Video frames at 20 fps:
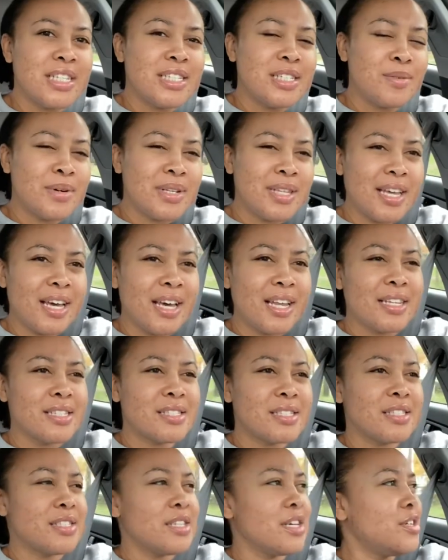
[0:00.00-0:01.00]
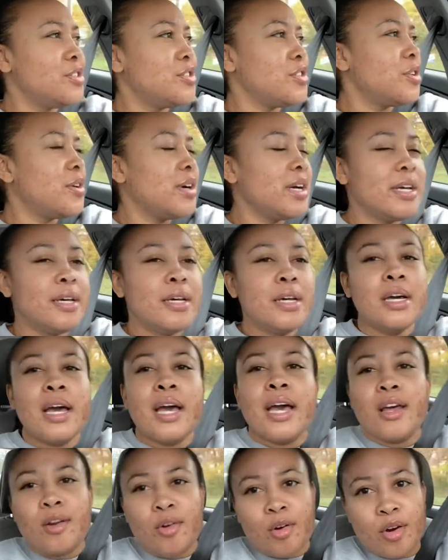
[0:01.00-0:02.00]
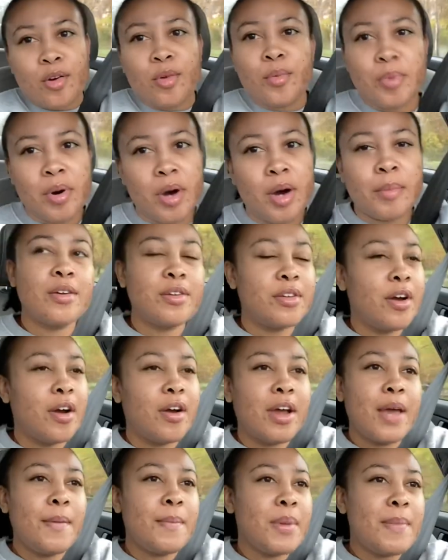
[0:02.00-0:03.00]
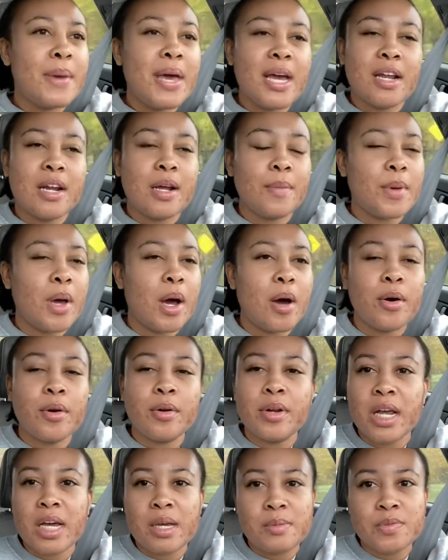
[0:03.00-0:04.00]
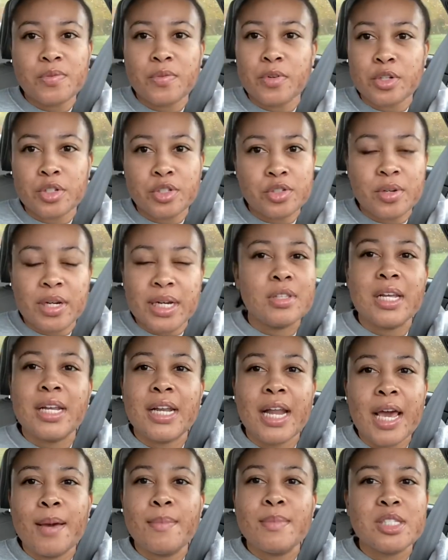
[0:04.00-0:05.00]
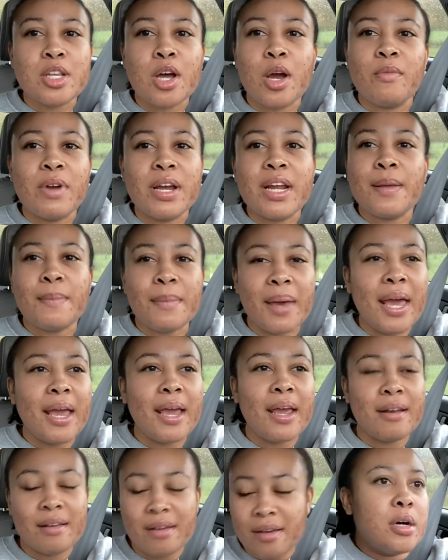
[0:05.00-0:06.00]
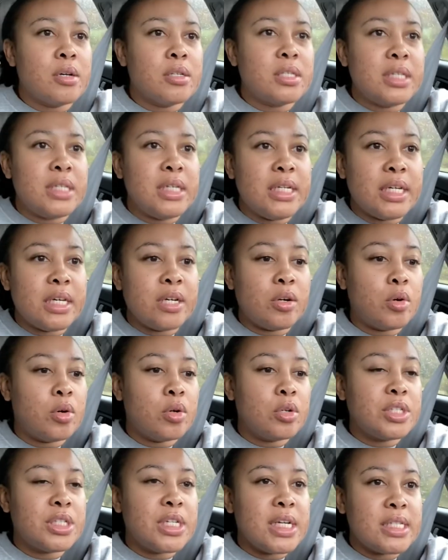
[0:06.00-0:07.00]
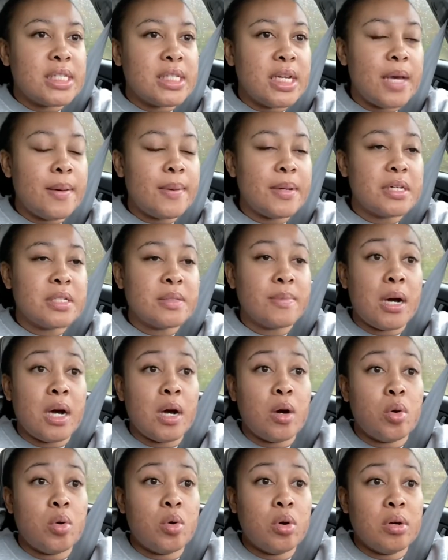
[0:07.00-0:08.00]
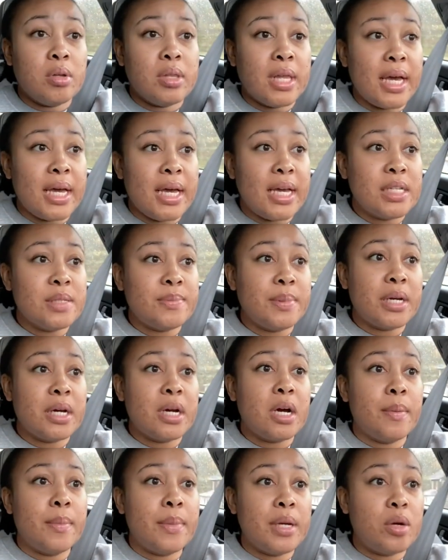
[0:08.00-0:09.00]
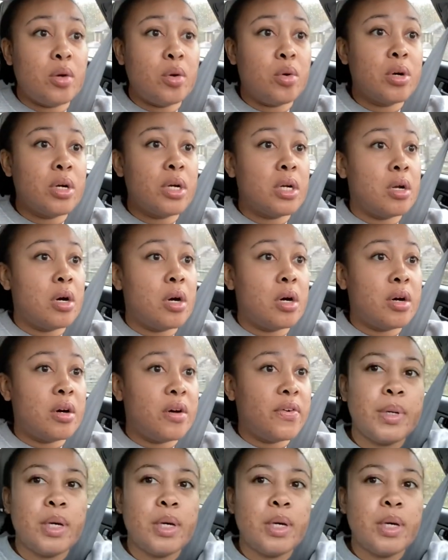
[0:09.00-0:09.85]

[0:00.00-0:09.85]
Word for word: I said, what the hell is a Sunjoy? And Arnold Palmer. Y'all can't be making up your own names for a drink. The name is already made. I also need to get an oil change today because my oil light has been coming on and off.